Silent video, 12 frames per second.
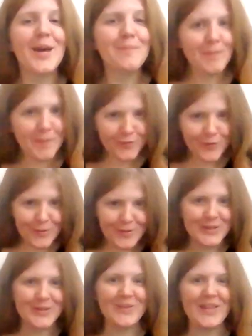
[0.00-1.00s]
But before we
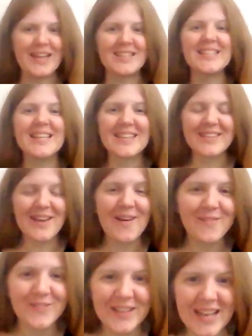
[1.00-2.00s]
do that,
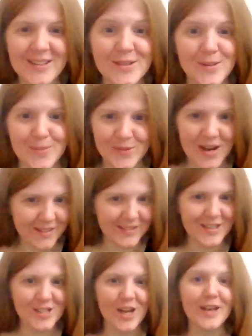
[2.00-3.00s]
don't forget to subscribe to
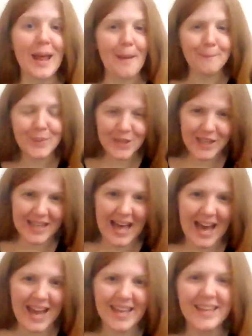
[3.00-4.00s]
our channel and put a
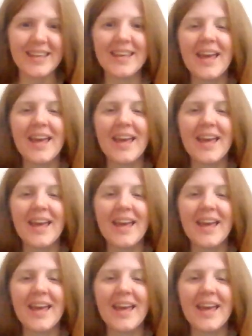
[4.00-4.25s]
like,